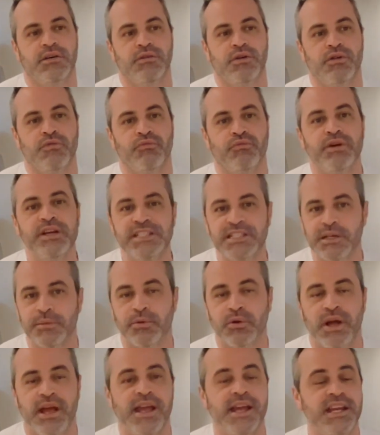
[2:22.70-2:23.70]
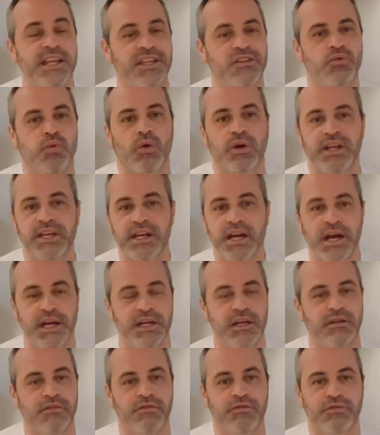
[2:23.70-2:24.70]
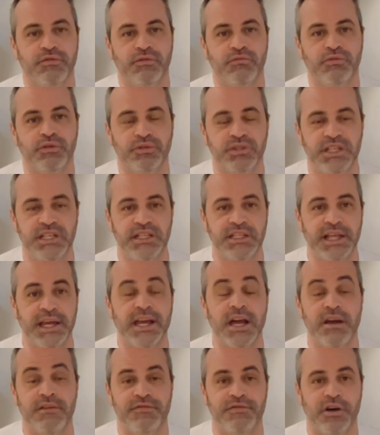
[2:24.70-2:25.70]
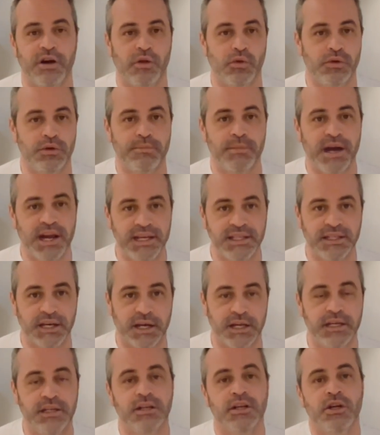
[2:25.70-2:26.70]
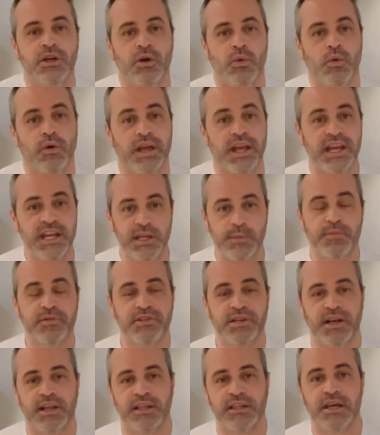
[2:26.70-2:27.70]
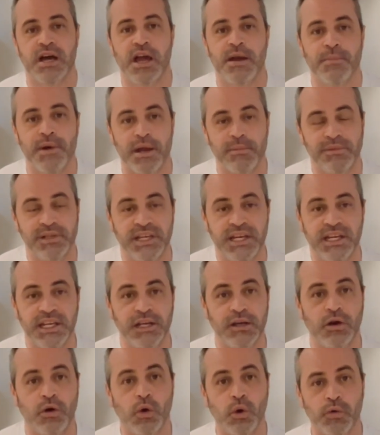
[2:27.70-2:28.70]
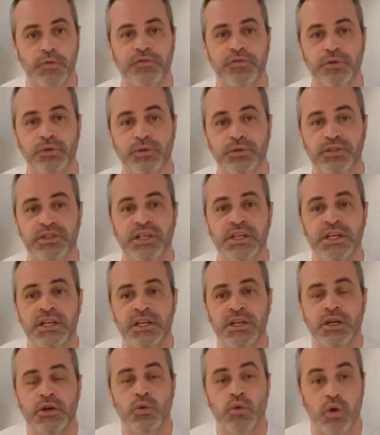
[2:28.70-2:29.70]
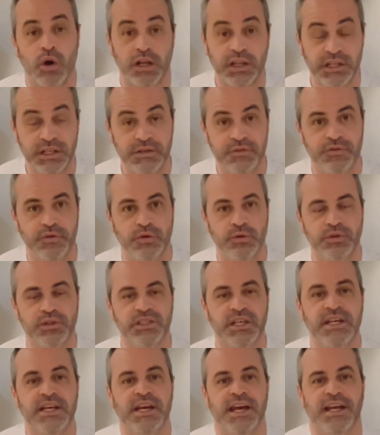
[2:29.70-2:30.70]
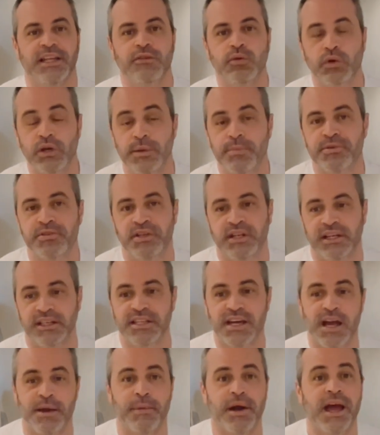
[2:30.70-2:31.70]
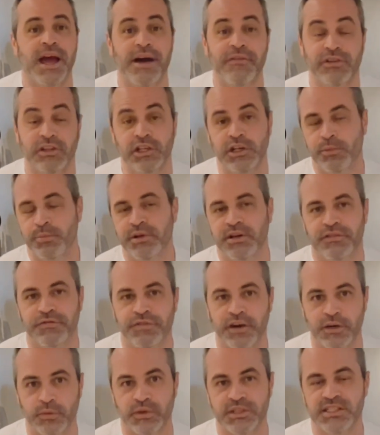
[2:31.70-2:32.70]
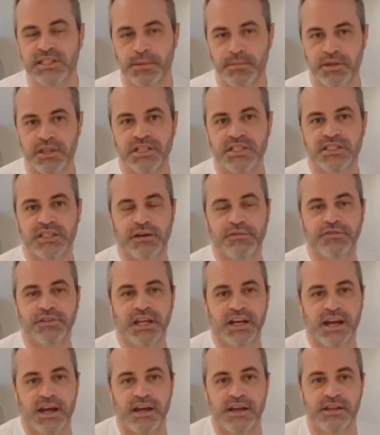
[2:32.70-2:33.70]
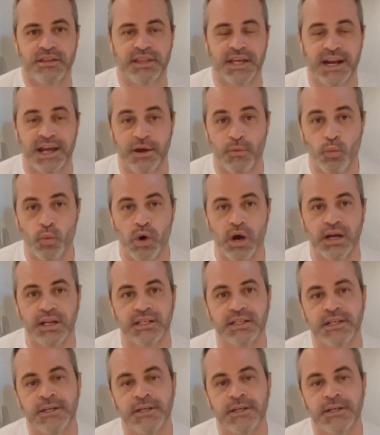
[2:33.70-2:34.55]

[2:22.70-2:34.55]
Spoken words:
reasonable 80-20 kind of routine like I follow in my diet, where 80% of the time I'm eating whole foods, quality foods, and 20% of the time I have a little bit of fun with some of the stuff that I want.